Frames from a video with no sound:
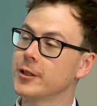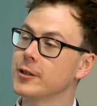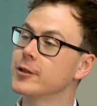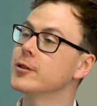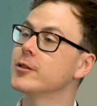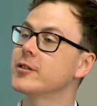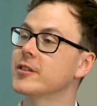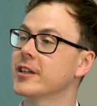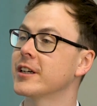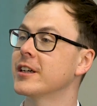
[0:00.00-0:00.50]

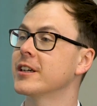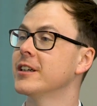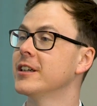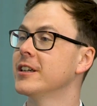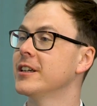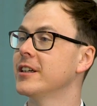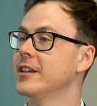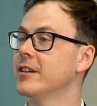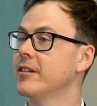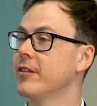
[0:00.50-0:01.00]
using
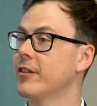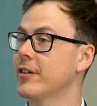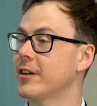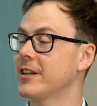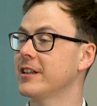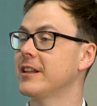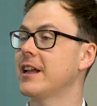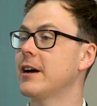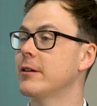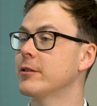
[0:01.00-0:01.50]
the
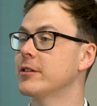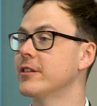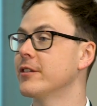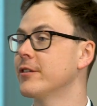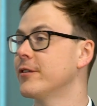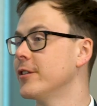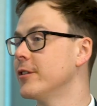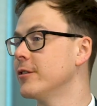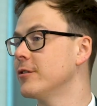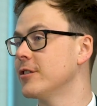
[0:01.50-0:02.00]
cloud in
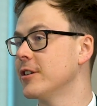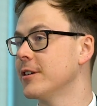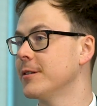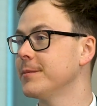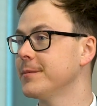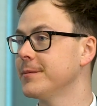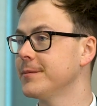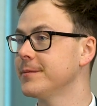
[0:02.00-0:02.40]
the future?